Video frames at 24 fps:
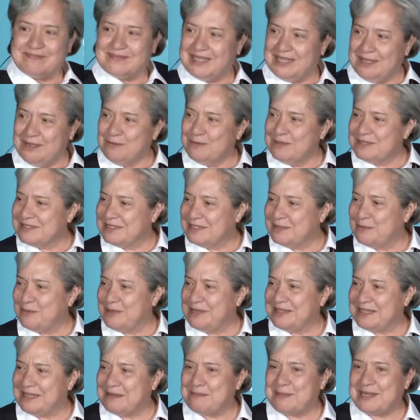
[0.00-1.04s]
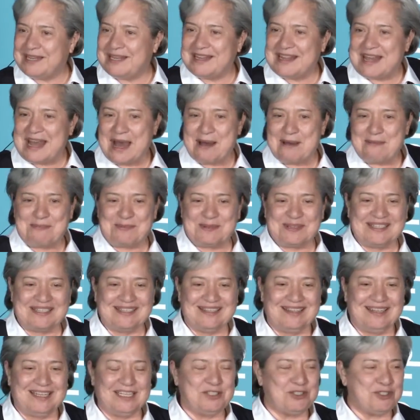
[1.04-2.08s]
He was the one that made it happen."
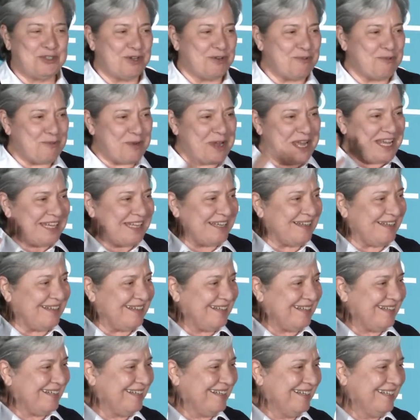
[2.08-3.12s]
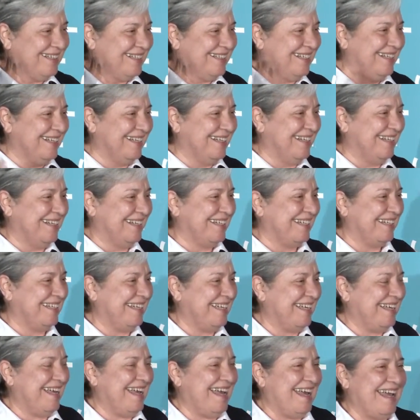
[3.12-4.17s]
He turned red.
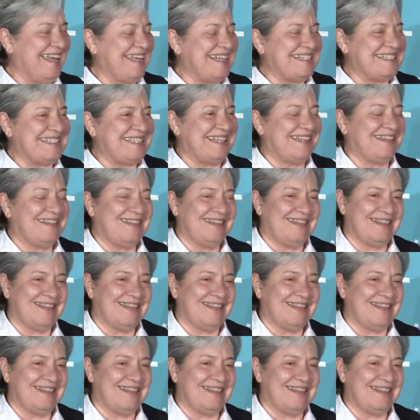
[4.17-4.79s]
And he said,